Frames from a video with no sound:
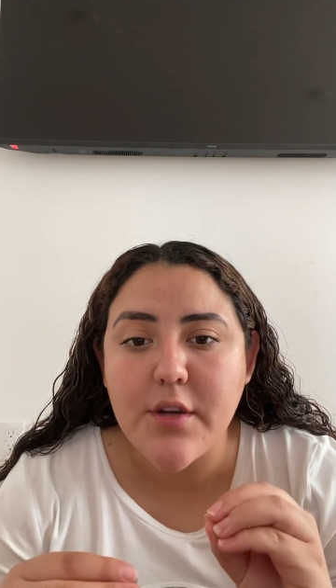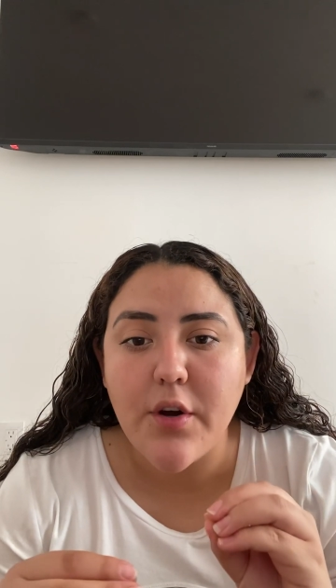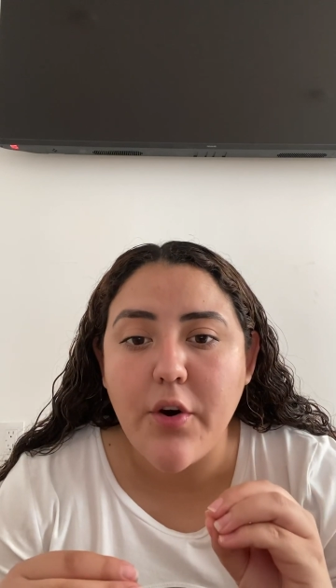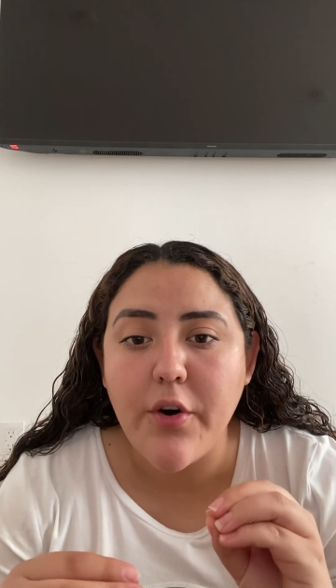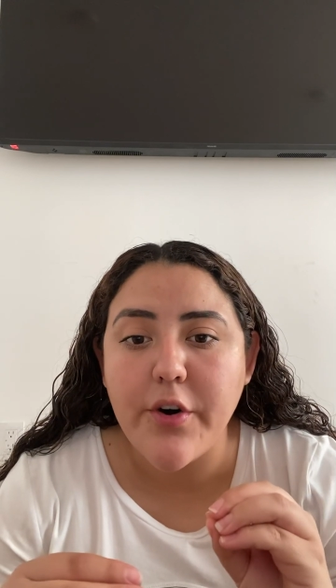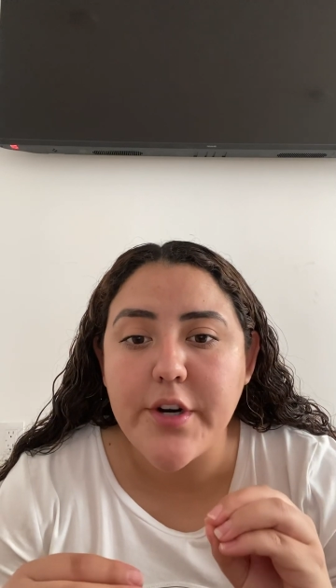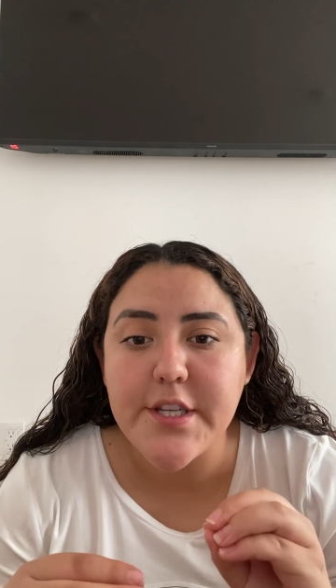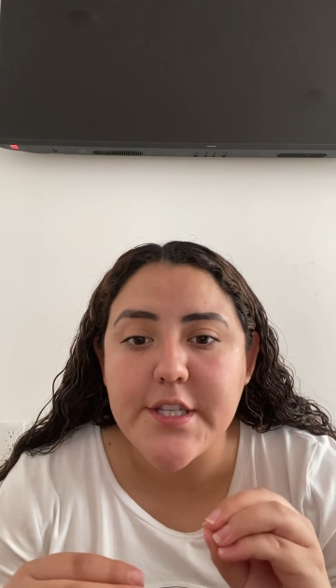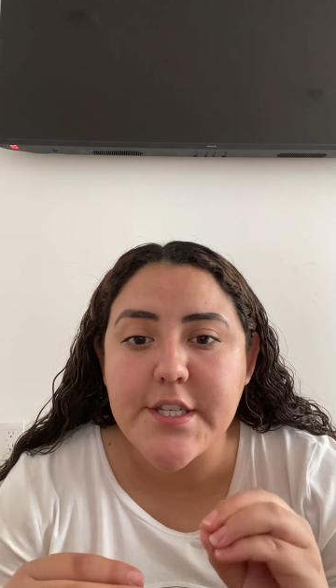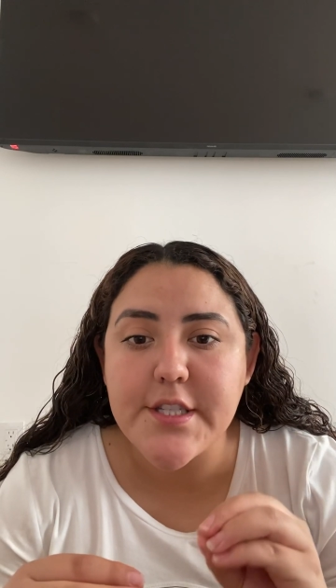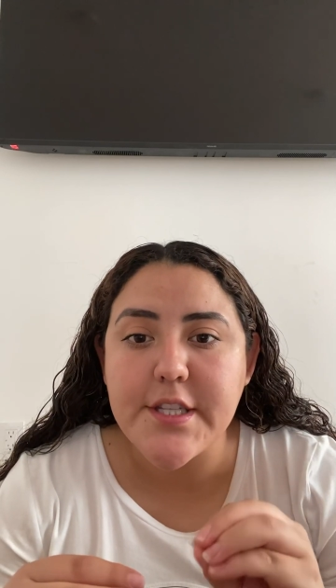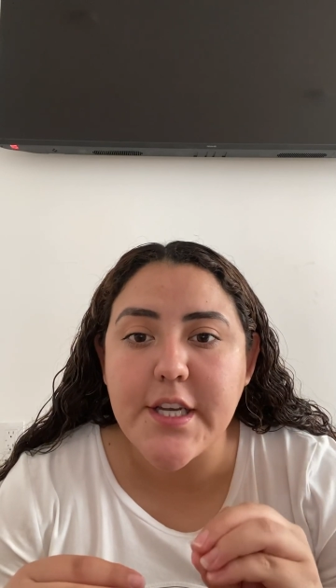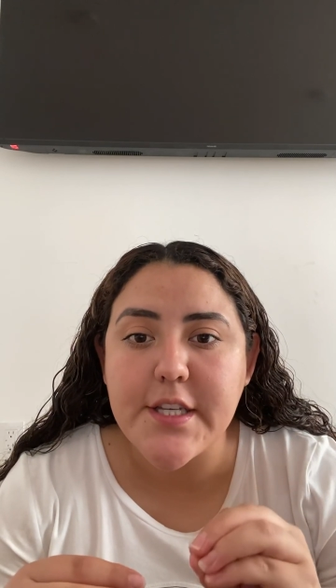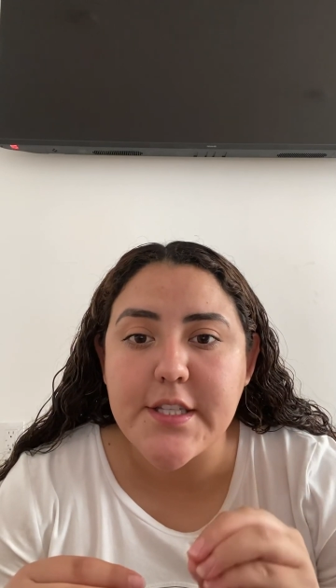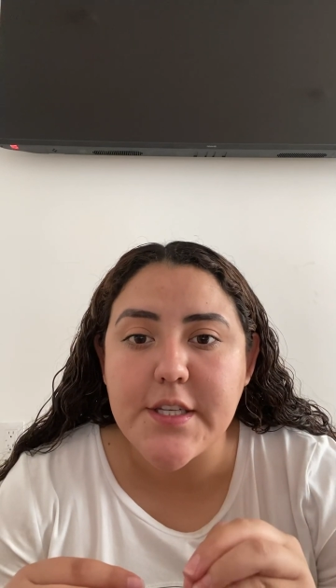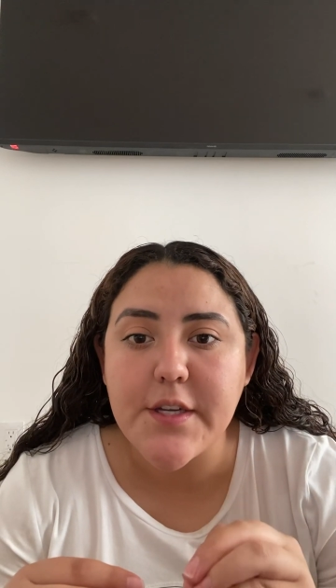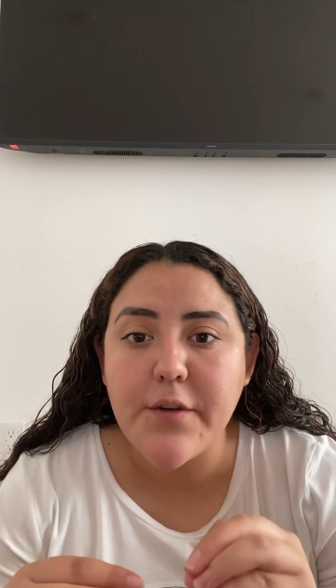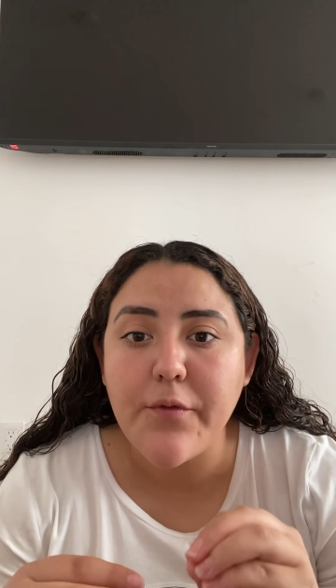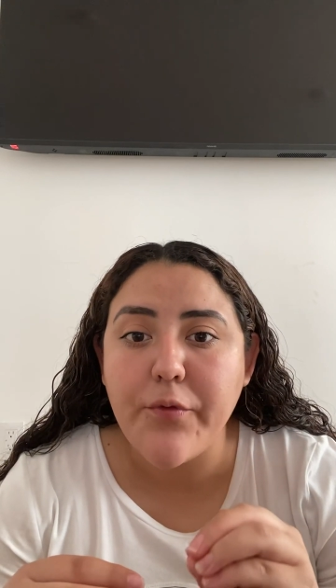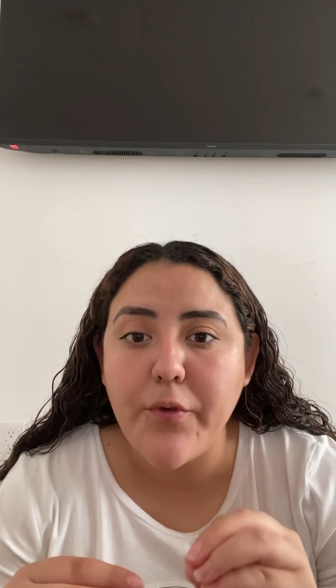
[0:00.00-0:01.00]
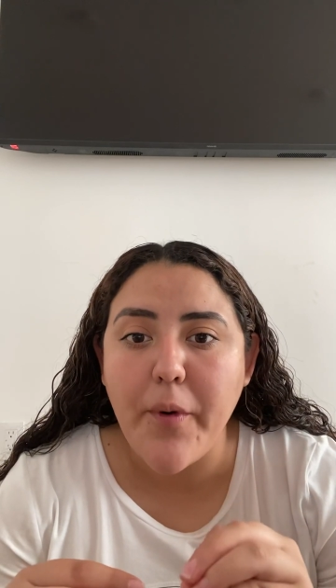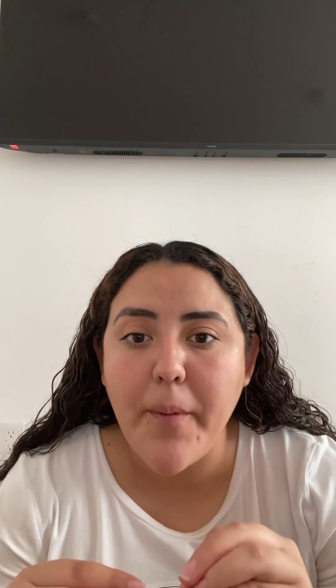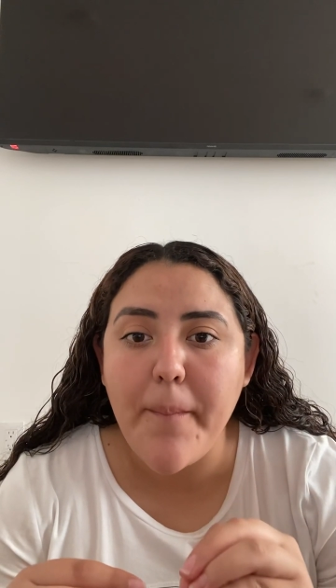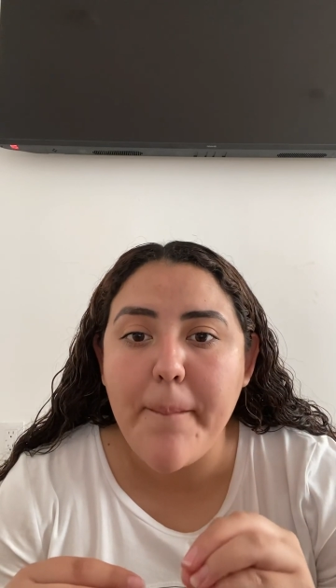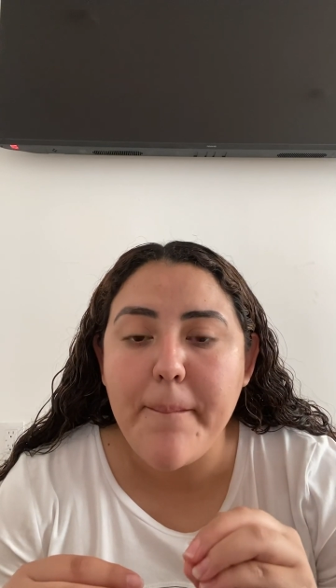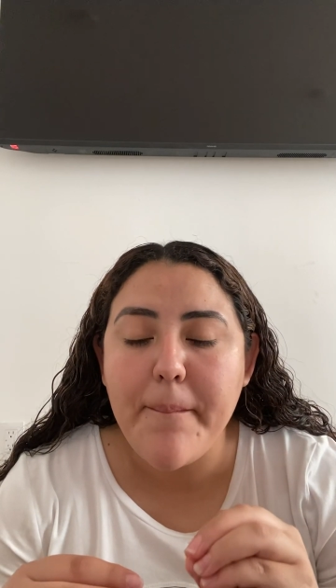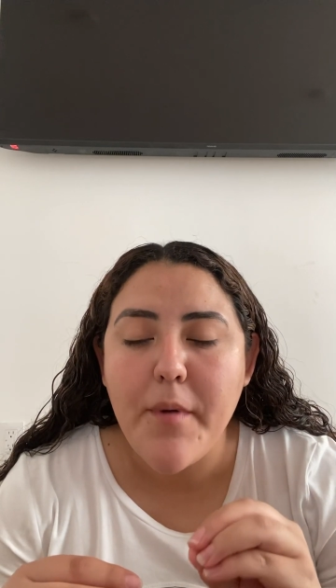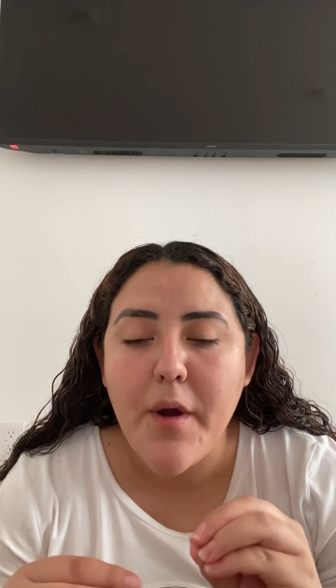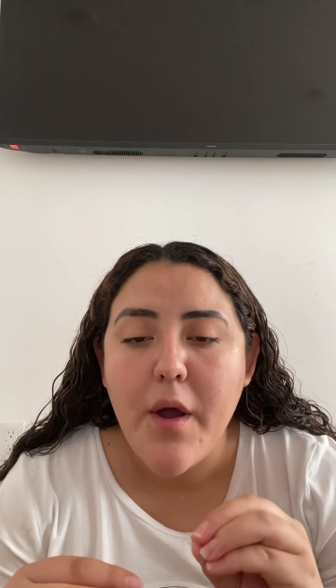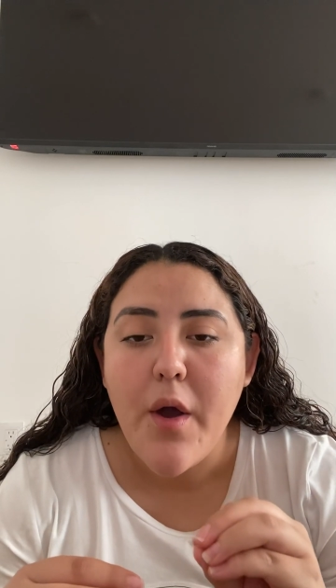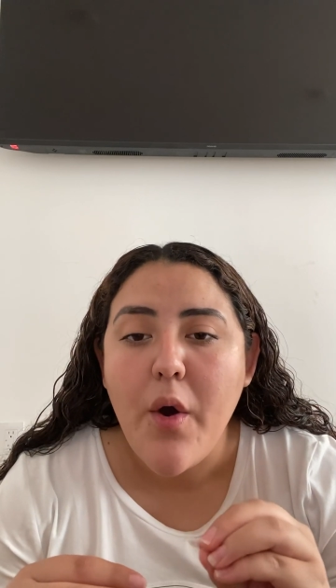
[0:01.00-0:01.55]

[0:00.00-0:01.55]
originating from